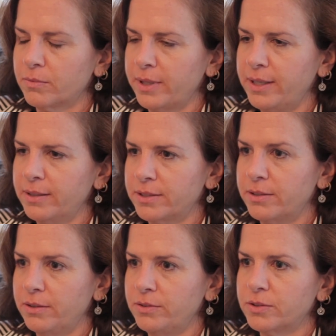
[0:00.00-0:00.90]

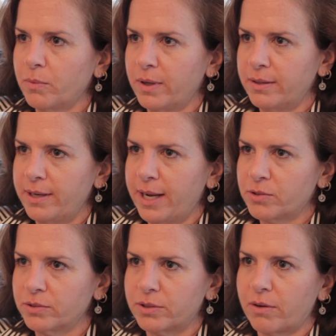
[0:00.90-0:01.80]
reinstitutes what the
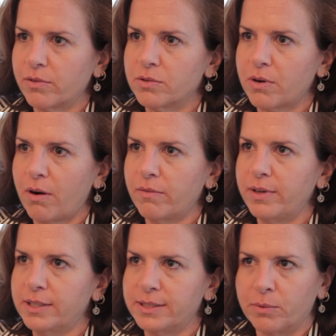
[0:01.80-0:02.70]
natural cervical curve
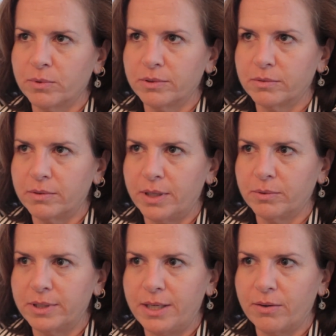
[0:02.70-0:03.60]
is, it will
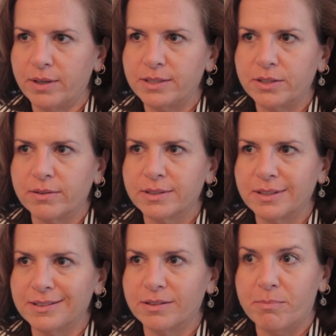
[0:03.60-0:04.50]
decrease your
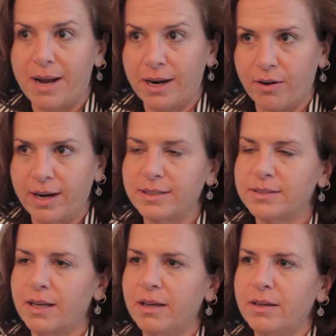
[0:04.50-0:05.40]
incidence of migraines.